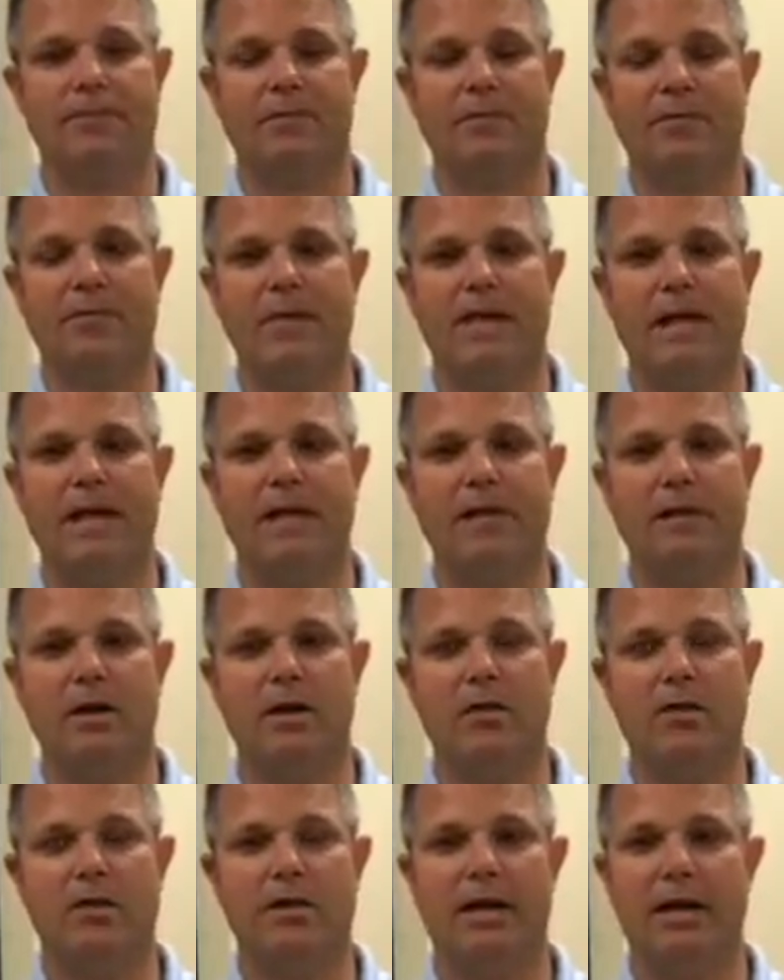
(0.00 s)
VA
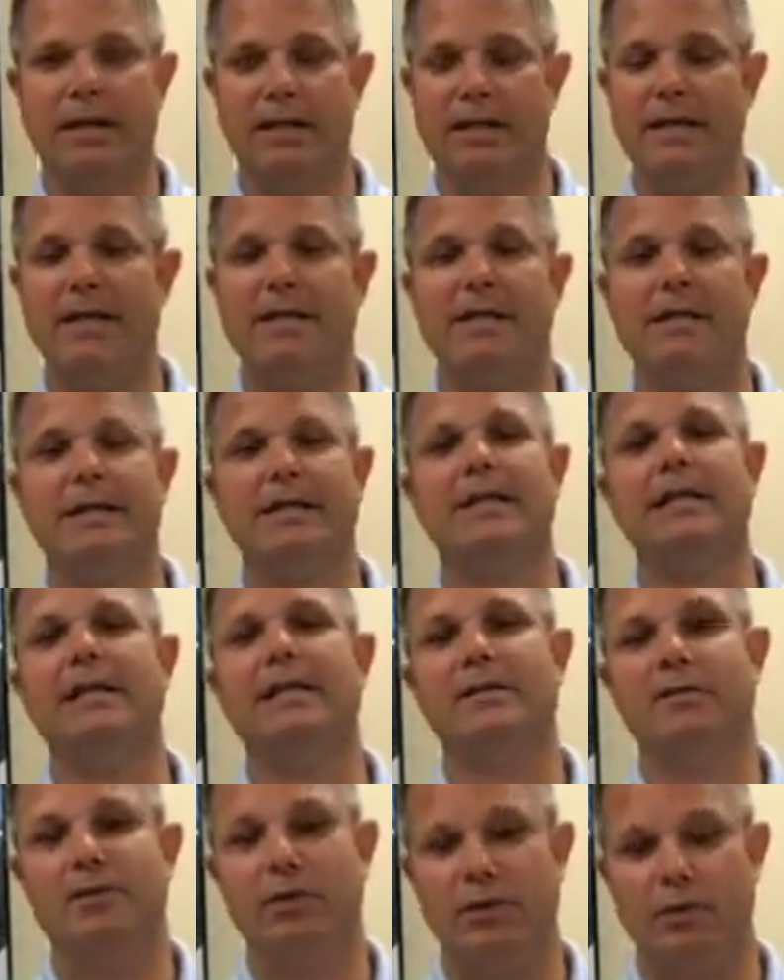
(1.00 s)
loan, and he did
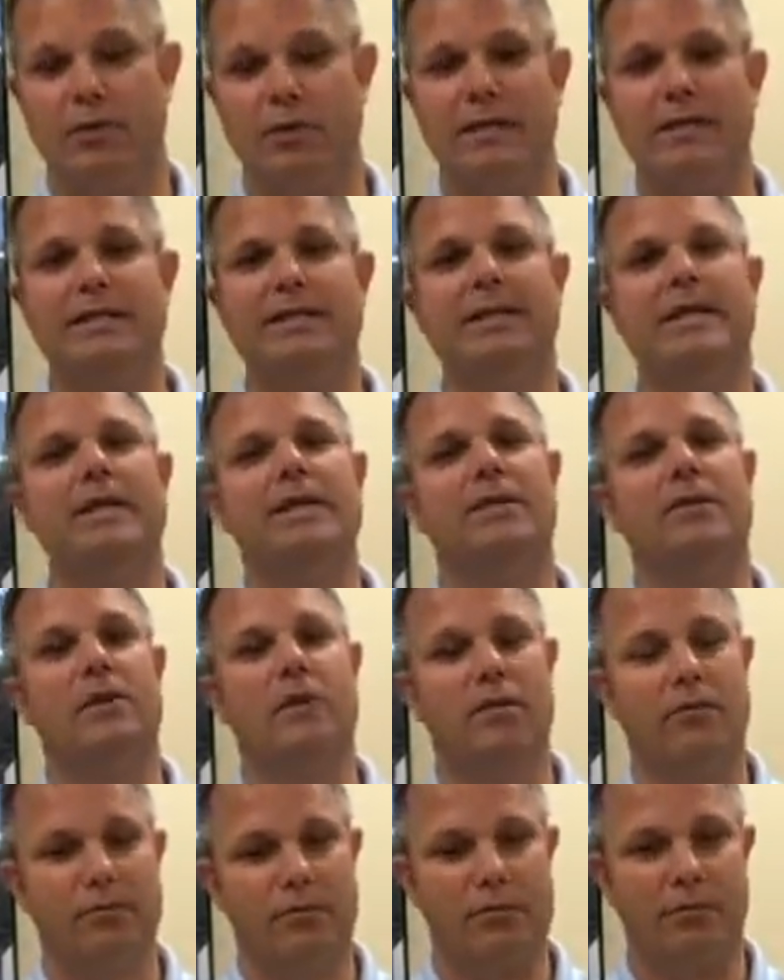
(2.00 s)
need to indeed
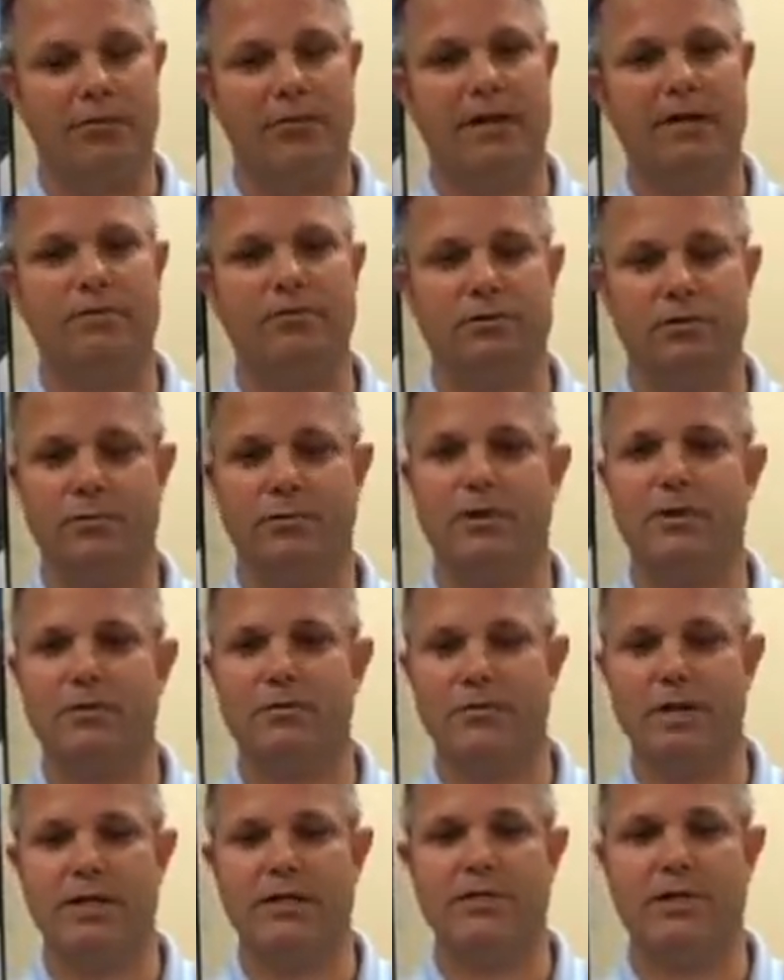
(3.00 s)
go through the Veterans
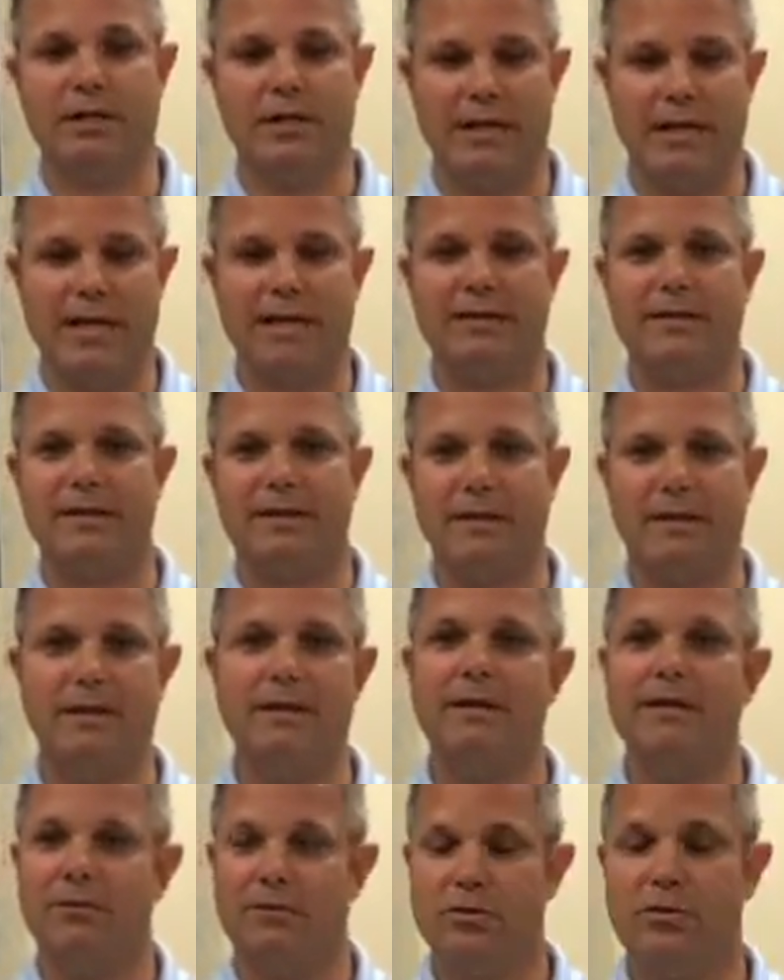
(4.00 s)
Administration and get the
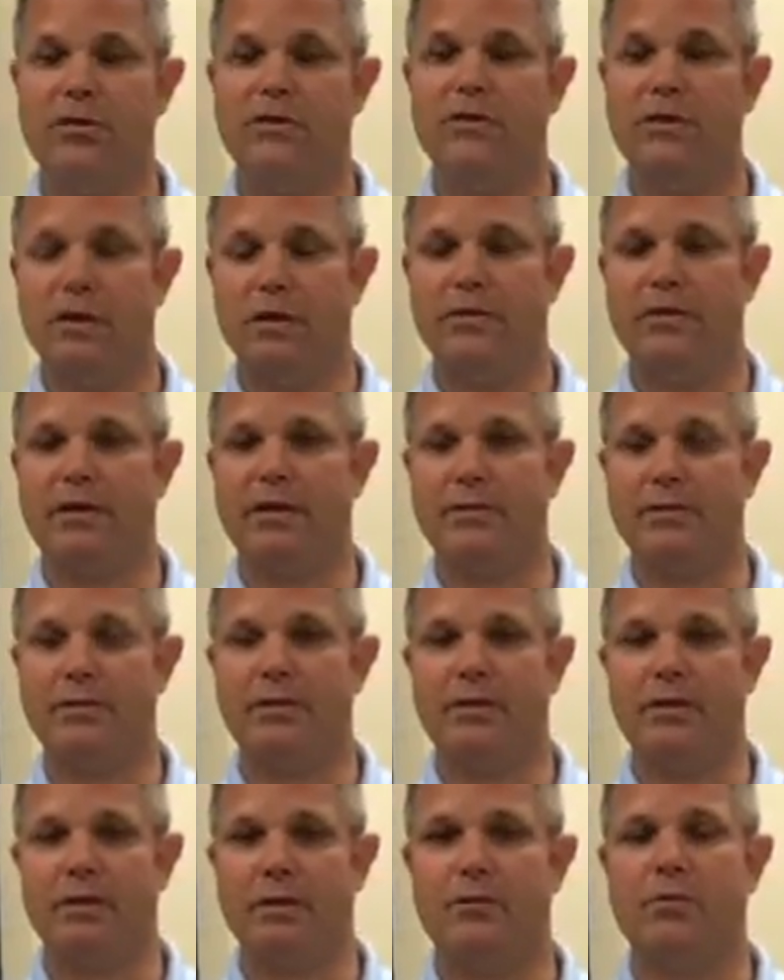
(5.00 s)
certificate of
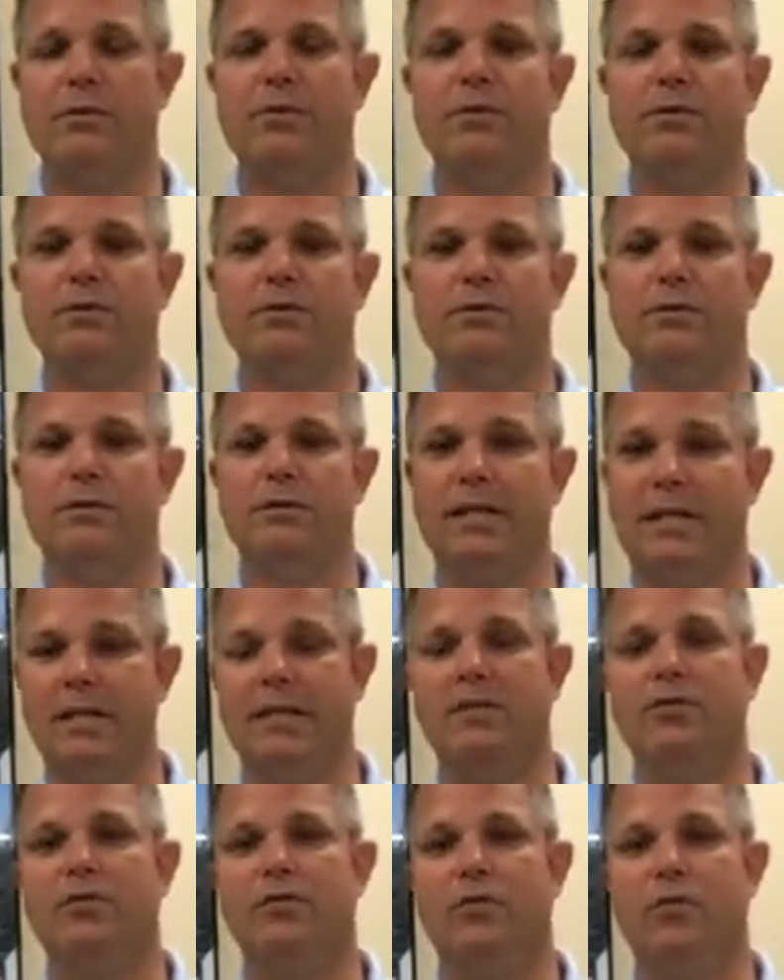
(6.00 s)
eligibility with his
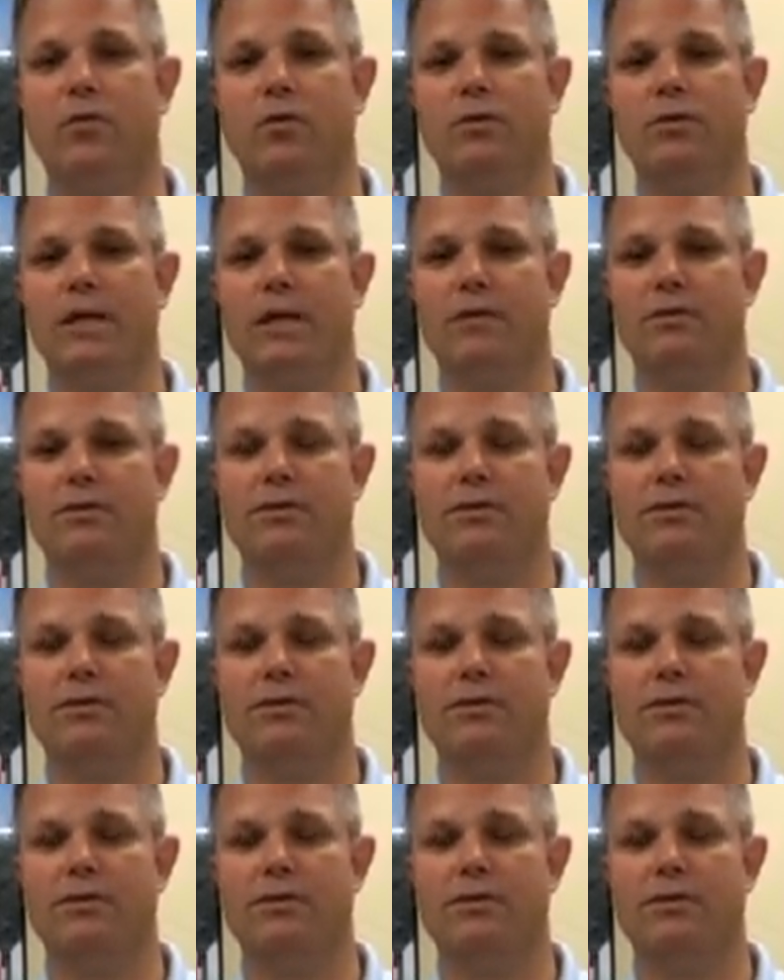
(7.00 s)
DD-214.